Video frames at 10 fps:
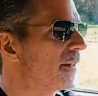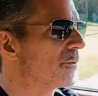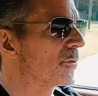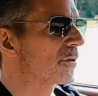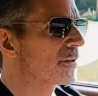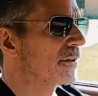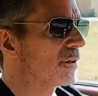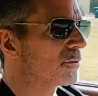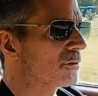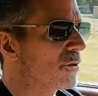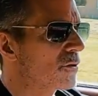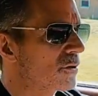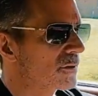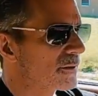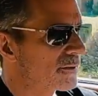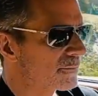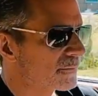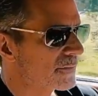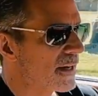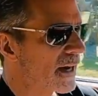It was, you know, low,
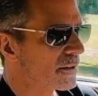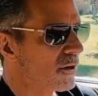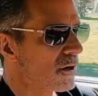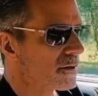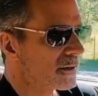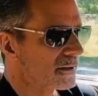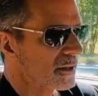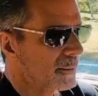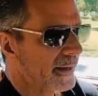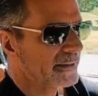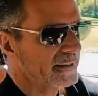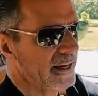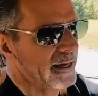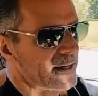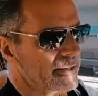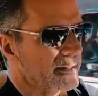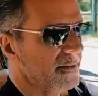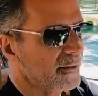not costly to maintain.